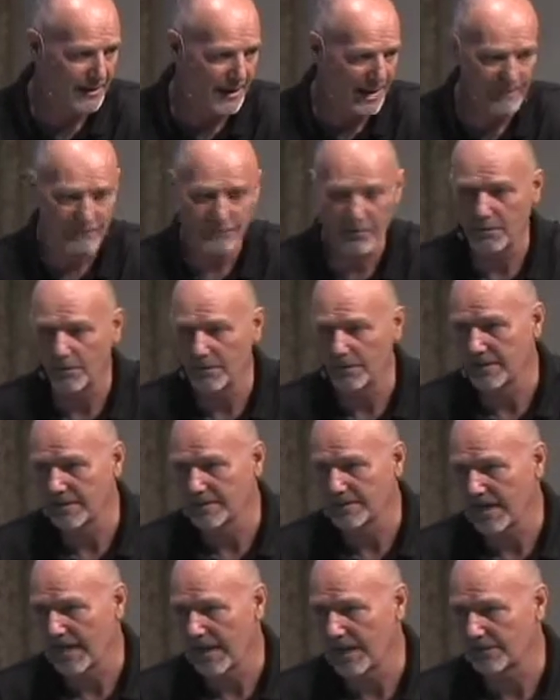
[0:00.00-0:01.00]
everyone
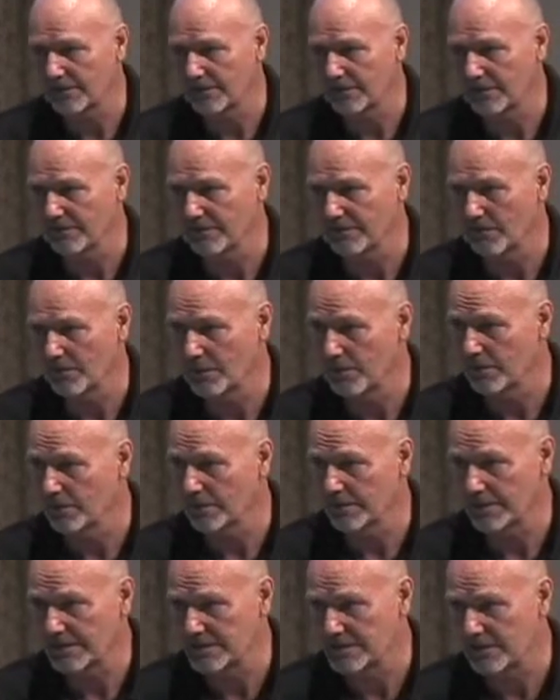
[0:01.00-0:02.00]
that's out there in the
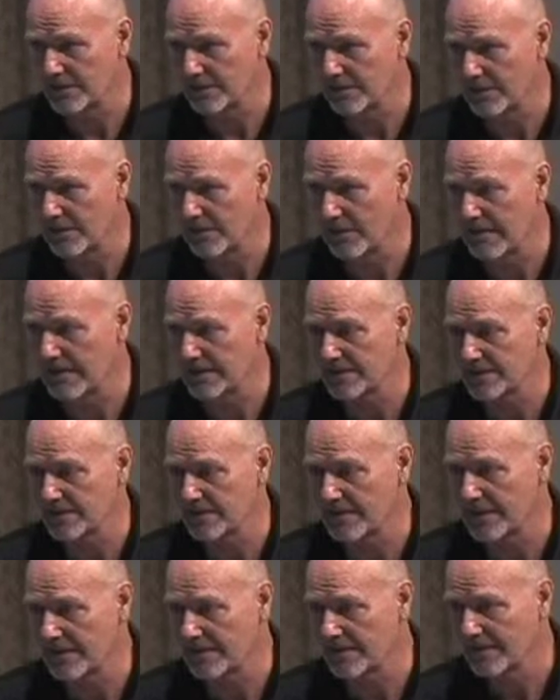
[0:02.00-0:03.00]
world and see their greatest
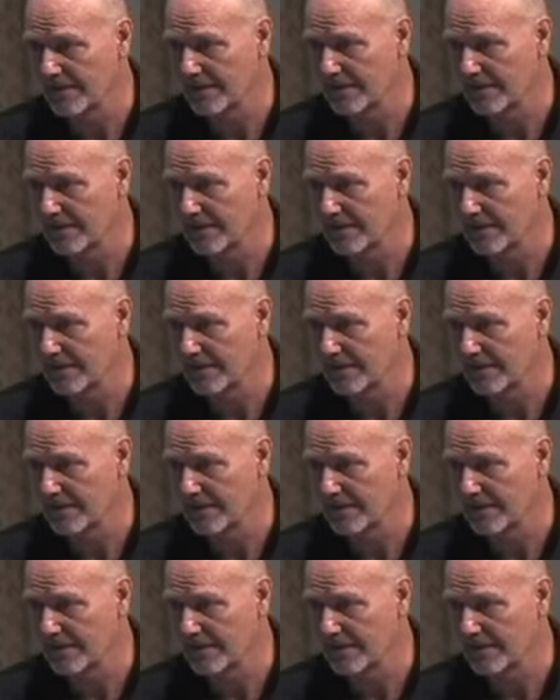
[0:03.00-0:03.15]
need,